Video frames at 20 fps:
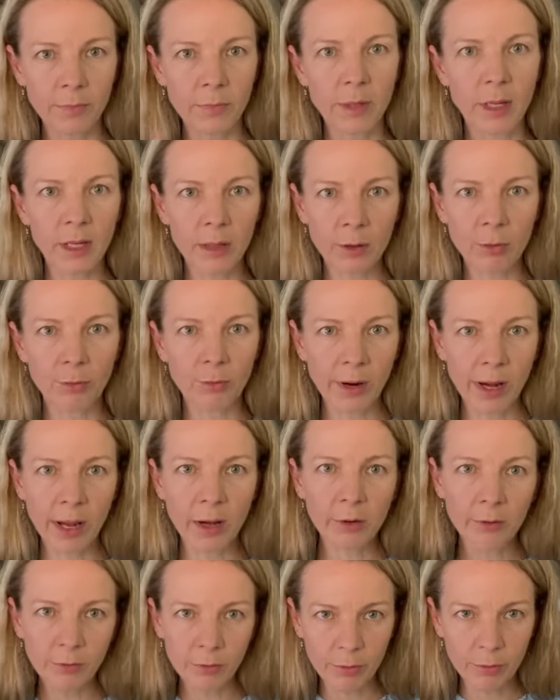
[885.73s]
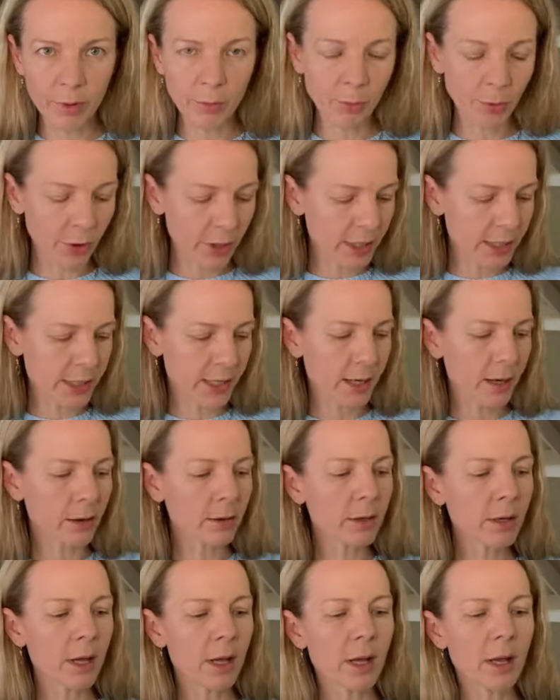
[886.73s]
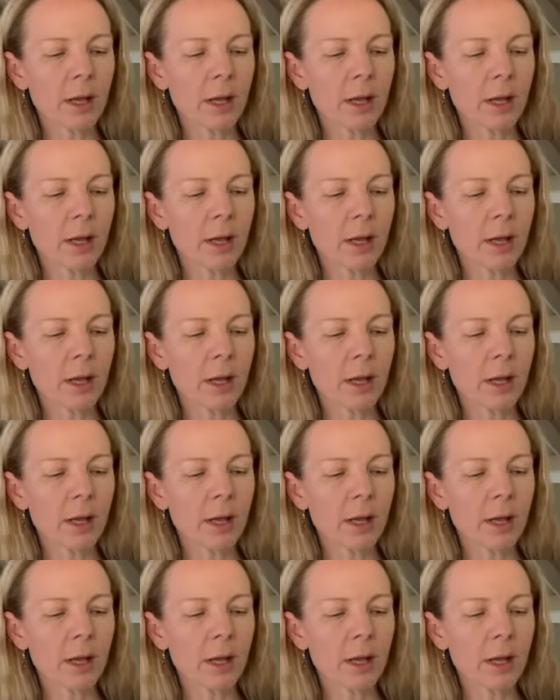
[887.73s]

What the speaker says: in the round from the body down,